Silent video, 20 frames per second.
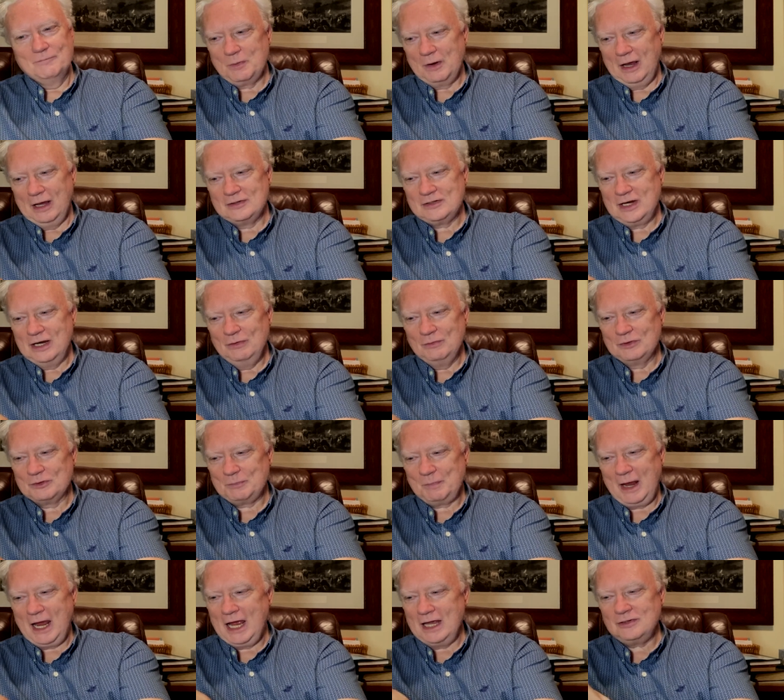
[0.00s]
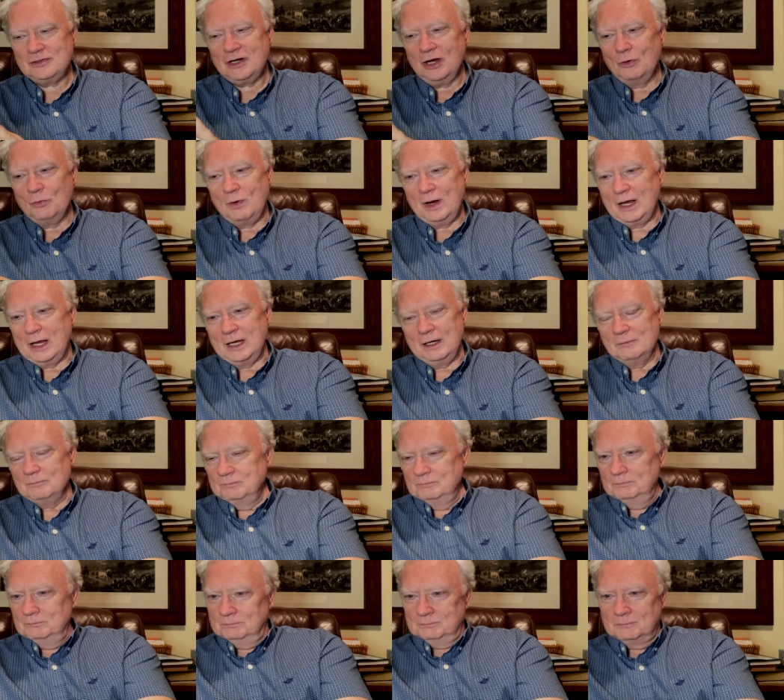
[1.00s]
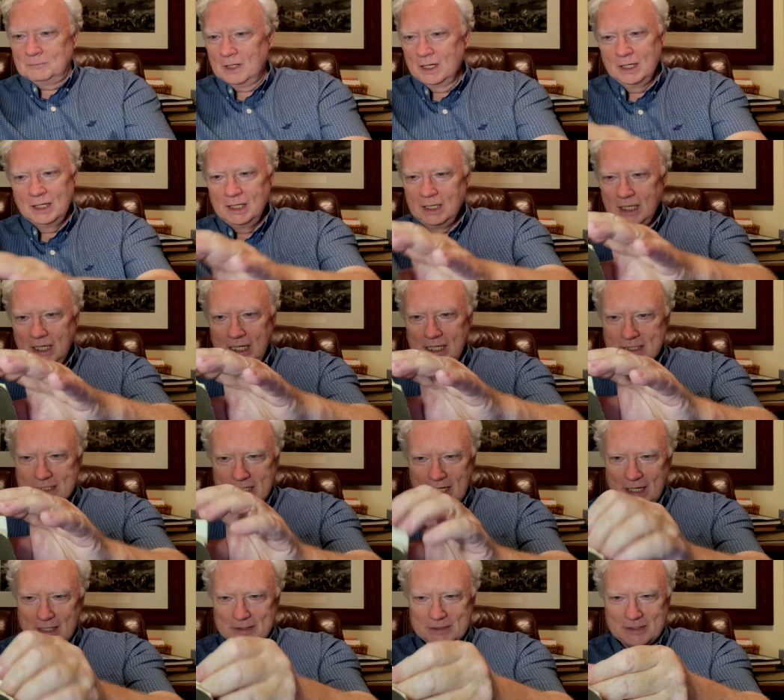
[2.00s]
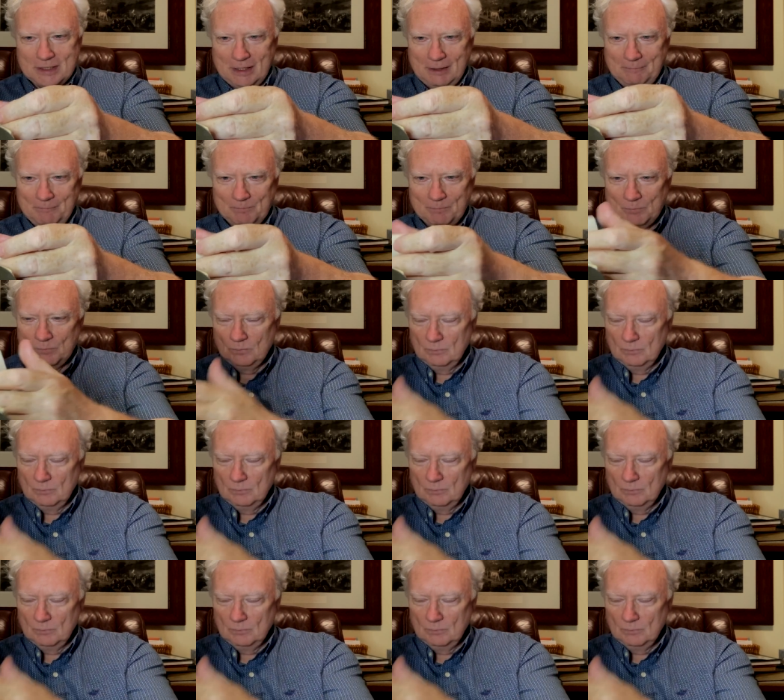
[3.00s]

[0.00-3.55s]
as he was passing away. He says, um,